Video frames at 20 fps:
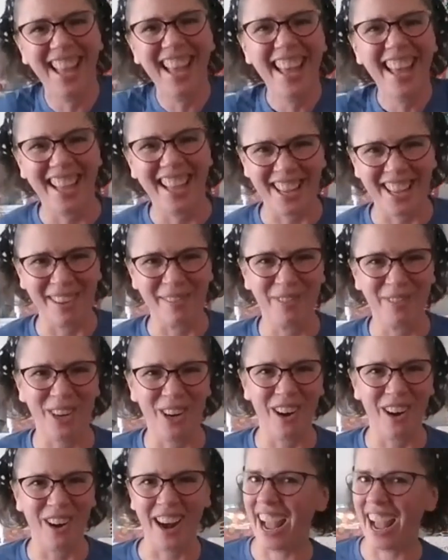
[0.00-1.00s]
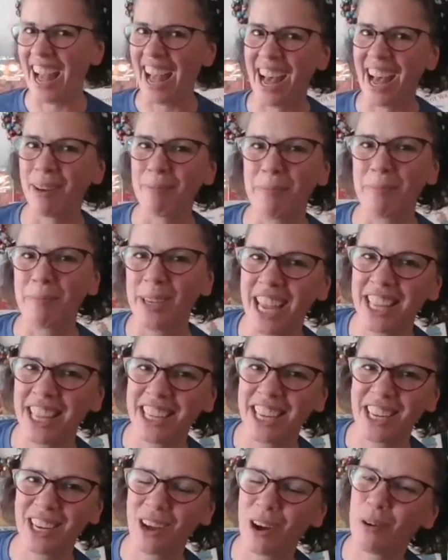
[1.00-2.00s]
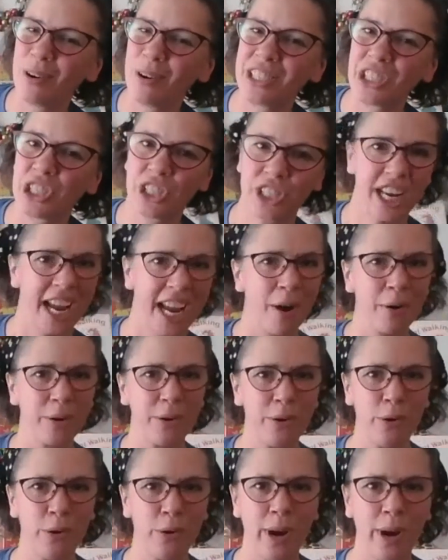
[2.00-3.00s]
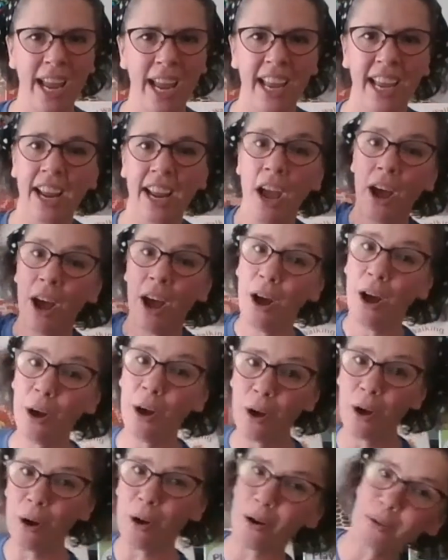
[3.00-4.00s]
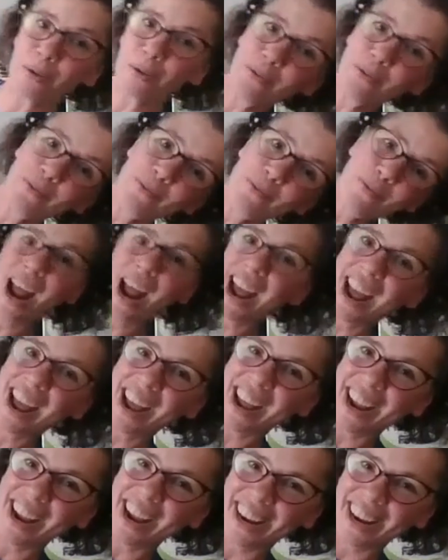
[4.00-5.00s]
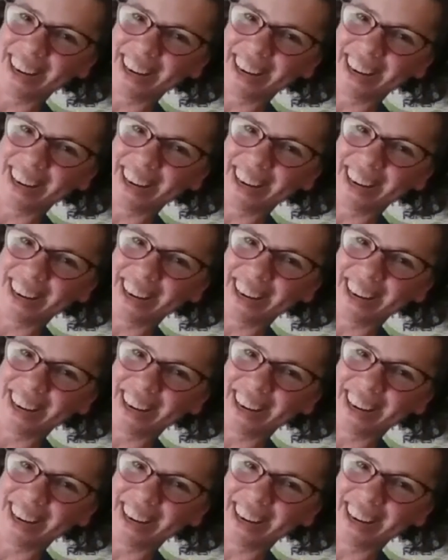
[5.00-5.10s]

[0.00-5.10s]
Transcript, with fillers: if you're happy and you know it, shout hooray, hooray!